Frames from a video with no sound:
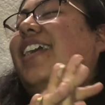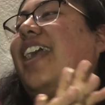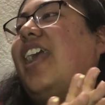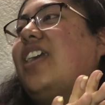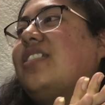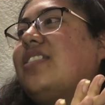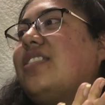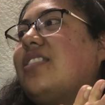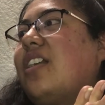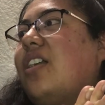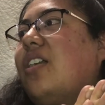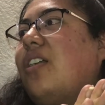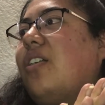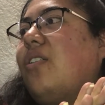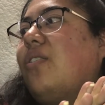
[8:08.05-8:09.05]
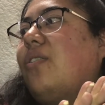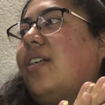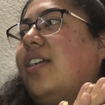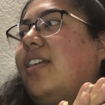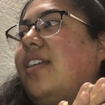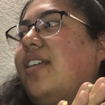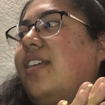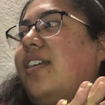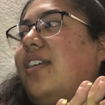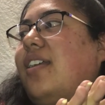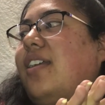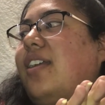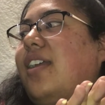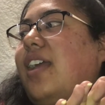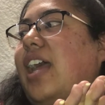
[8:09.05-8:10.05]
And so
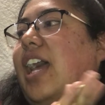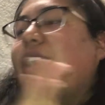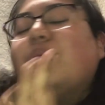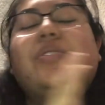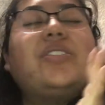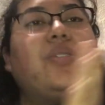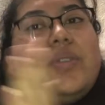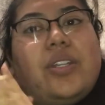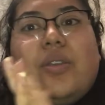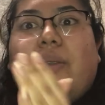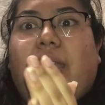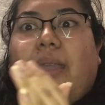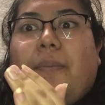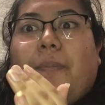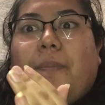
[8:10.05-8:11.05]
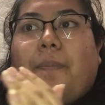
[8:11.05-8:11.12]
I was doing okay.